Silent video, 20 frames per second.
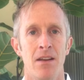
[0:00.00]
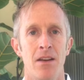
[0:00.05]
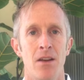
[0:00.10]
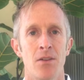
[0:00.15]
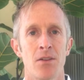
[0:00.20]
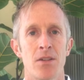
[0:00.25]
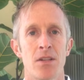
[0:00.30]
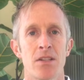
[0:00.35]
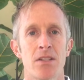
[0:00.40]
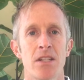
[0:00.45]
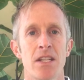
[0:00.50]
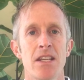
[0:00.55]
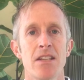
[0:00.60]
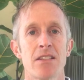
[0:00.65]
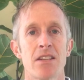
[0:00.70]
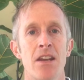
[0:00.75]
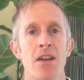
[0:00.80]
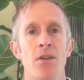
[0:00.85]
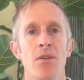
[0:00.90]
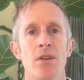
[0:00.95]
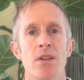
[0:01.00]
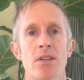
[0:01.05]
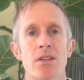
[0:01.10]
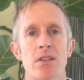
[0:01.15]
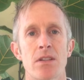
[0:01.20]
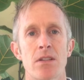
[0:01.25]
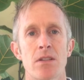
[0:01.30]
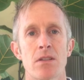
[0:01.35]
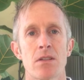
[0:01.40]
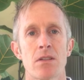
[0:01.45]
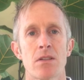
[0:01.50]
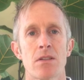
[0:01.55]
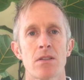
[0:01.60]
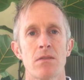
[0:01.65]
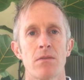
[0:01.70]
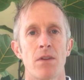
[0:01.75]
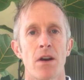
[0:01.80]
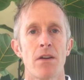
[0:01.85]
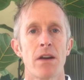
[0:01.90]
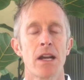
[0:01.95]
Now, disease and illness
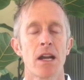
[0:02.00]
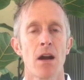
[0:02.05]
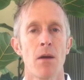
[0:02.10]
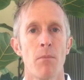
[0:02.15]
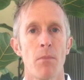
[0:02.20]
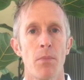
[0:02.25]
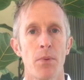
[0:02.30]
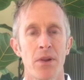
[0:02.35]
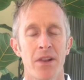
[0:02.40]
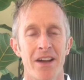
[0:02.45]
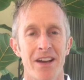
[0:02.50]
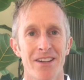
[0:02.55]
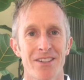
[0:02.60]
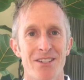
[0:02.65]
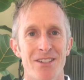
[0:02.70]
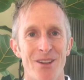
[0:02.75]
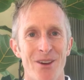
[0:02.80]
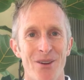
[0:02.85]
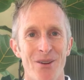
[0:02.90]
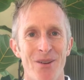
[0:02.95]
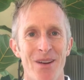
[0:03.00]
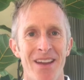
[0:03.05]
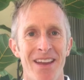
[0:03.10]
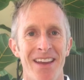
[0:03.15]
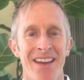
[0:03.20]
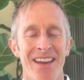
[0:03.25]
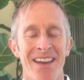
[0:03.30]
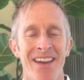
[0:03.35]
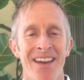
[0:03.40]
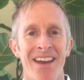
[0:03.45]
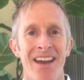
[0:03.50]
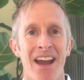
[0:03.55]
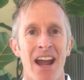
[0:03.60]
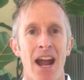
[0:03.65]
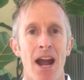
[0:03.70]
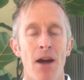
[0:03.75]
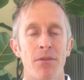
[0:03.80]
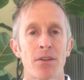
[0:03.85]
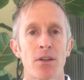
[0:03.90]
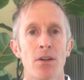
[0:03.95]
is very complex, though
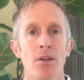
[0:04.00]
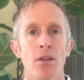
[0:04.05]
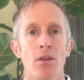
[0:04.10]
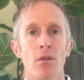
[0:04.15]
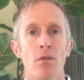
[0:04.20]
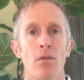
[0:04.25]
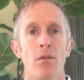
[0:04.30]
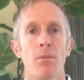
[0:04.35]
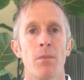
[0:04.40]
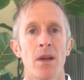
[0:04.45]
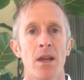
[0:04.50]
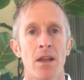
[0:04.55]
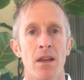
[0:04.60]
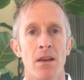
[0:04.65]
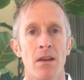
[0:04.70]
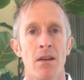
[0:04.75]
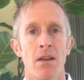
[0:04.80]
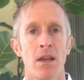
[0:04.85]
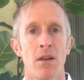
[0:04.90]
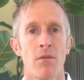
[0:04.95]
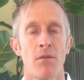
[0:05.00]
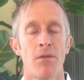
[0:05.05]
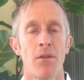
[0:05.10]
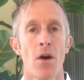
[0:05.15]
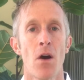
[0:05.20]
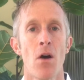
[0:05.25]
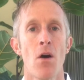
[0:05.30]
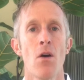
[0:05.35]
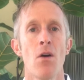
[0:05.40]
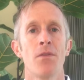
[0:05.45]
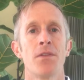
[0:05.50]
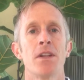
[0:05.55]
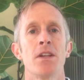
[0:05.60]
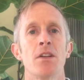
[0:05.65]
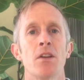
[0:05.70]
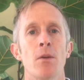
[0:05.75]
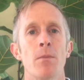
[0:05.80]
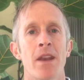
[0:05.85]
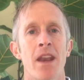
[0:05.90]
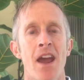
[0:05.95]
after you've been involved in
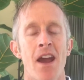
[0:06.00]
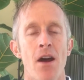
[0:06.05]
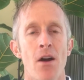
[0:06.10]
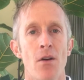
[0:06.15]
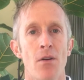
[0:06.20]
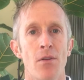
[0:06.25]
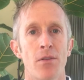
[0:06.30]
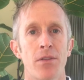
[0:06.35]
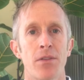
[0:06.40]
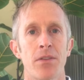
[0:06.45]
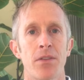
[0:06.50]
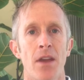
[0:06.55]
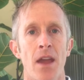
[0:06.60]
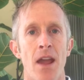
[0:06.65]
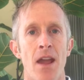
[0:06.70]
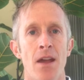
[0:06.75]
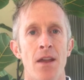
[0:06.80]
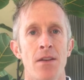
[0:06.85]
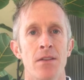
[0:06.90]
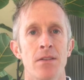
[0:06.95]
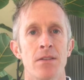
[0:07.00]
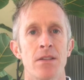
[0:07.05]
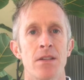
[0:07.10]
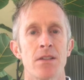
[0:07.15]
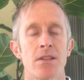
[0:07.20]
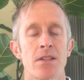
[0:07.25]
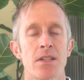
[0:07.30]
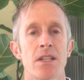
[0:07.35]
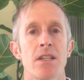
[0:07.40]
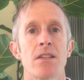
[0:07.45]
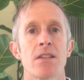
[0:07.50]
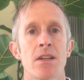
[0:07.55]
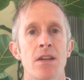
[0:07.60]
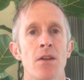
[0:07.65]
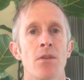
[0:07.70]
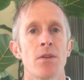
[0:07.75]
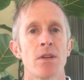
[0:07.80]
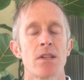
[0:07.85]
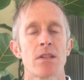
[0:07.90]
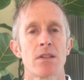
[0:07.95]
human health and disease and
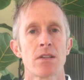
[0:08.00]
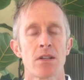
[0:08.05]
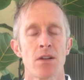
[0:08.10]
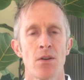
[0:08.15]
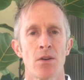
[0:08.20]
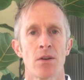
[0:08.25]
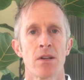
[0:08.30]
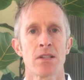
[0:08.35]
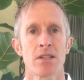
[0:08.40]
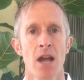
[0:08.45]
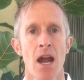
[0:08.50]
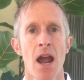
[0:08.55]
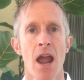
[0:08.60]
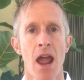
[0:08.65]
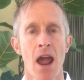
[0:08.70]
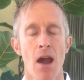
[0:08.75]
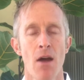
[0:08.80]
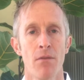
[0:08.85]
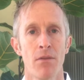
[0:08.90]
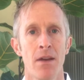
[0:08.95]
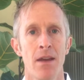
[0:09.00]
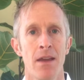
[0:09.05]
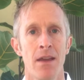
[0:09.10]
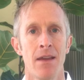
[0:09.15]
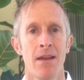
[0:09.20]
illness as long as I have,